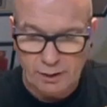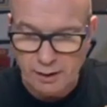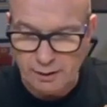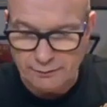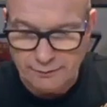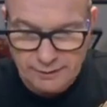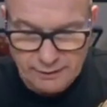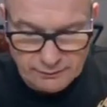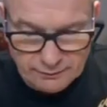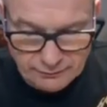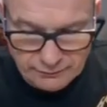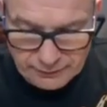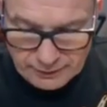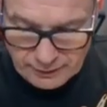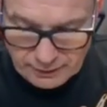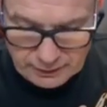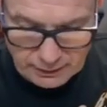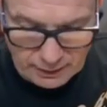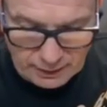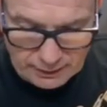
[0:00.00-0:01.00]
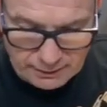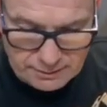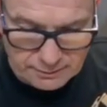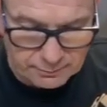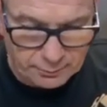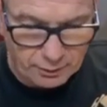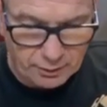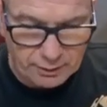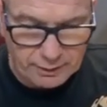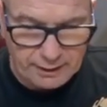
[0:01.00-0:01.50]
Oh, the other thing I'd like to
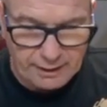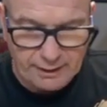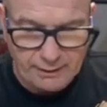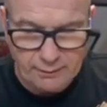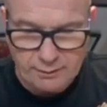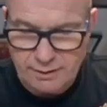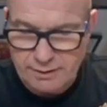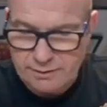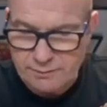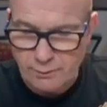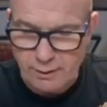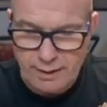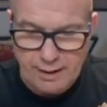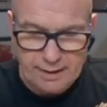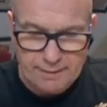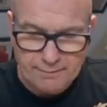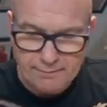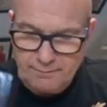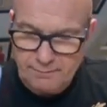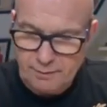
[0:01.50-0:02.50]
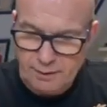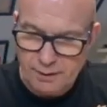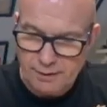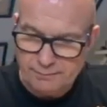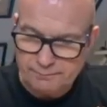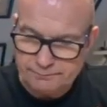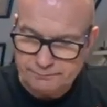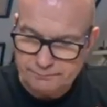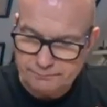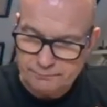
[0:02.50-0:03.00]
point out is when
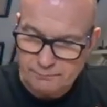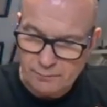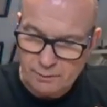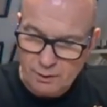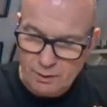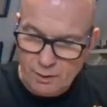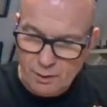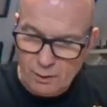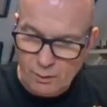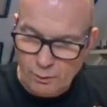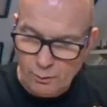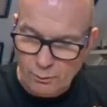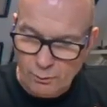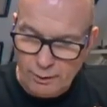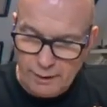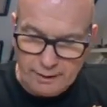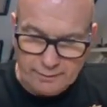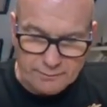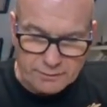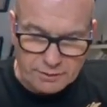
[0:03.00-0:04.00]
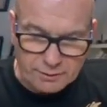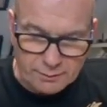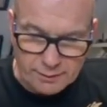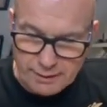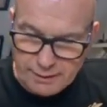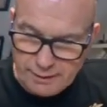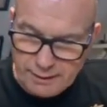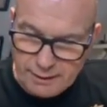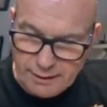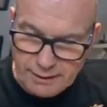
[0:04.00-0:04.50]
I'm
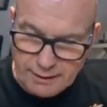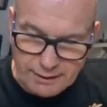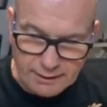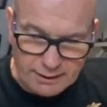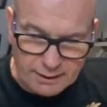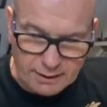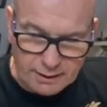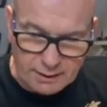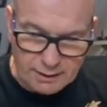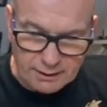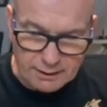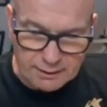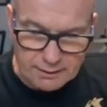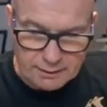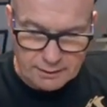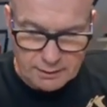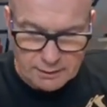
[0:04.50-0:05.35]
doing the